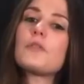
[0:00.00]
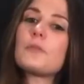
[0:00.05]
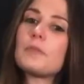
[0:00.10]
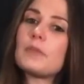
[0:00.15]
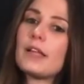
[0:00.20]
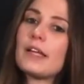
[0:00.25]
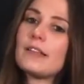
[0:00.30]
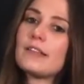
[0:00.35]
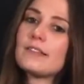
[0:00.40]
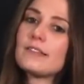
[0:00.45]
if we
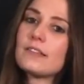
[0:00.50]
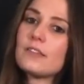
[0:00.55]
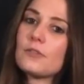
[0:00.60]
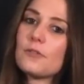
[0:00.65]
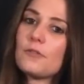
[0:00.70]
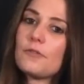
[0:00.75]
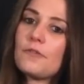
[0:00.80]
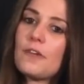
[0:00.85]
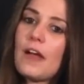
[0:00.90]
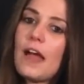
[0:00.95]
play this a
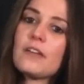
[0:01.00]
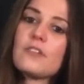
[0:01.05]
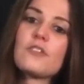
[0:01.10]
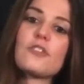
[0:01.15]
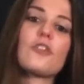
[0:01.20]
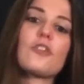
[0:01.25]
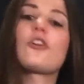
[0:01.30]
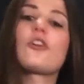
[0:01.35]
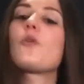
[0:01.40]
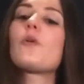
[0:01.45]
little
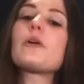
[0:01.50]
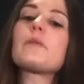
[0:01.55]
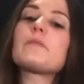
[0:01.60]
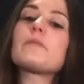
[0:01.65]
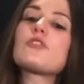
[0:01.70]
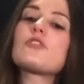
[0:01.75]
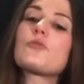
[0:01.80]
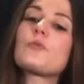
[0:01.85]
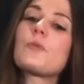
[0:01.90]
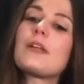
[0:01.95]
faster,
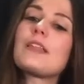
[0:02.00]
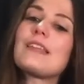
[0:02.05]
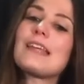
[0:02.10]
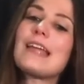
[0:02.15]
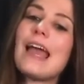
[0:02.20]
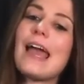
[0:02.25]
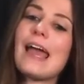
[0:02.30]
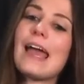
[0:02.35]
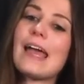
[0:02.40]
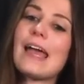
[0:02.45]
going between
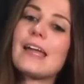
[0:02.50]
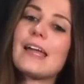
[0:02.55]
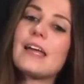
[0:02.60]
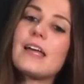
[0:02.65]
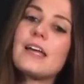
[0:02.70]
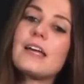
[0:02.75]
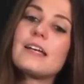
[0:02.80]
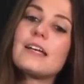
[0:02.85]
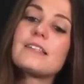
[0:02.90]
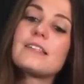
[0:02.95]
the A
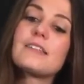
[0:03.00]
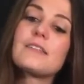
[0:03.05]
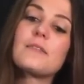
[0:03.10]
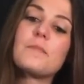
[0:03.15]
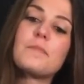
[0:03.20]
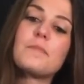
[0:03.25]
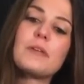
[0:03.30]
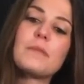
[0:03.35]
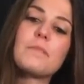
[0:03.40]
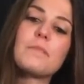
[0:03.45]
to
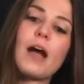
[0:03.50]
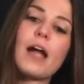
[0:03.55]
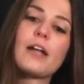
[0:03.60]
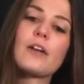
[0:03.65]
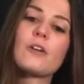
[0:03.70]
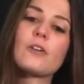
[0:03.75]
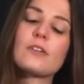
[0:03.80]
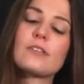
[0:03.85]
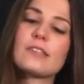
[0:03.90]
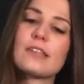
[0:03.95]
the B
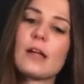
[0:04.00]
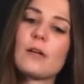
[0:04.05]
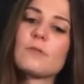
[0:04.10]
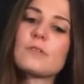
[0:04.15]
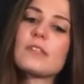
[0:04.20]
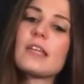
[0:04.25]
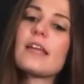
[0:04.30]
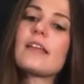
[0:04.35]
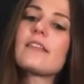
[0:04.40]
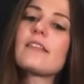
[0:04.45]
minor, it
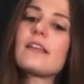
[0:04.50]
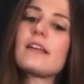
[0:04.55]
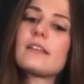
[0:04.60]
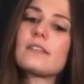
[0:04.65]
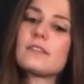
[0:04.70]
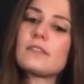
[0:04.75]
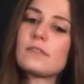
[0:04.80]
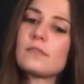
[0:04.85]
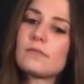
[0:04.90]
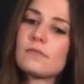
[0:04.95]
sounds like
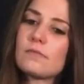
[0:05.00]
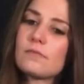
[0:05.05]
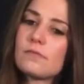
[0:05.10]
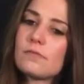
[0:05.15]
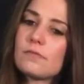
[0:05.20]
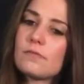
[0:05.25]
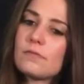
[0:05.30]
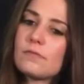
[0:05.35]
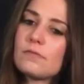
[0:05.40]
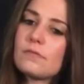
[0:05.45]
this.
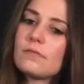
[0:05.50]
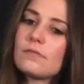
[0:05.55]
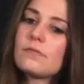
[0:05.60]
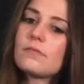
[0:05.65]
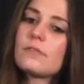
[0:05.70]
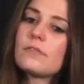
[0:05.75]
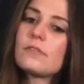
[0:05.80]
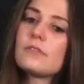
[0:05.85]
Follow